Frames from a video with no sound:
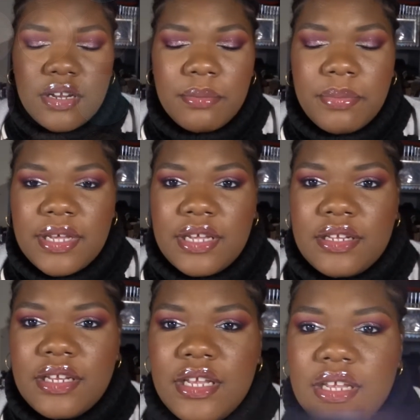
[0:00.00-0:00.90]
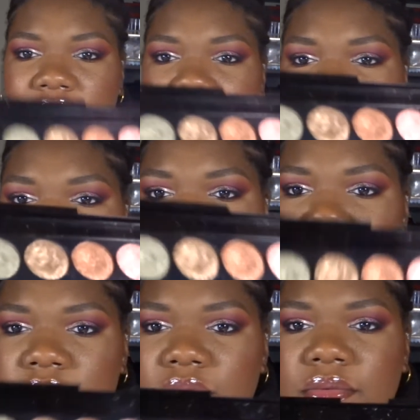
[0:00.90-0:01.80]
a pan. I don't
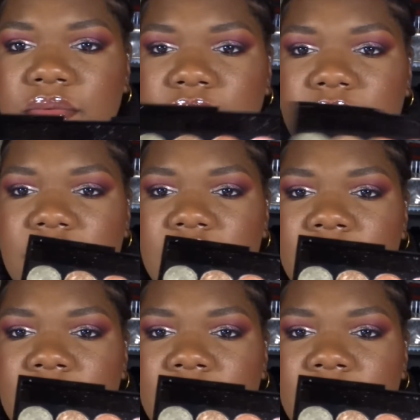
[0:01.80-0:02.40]
know, let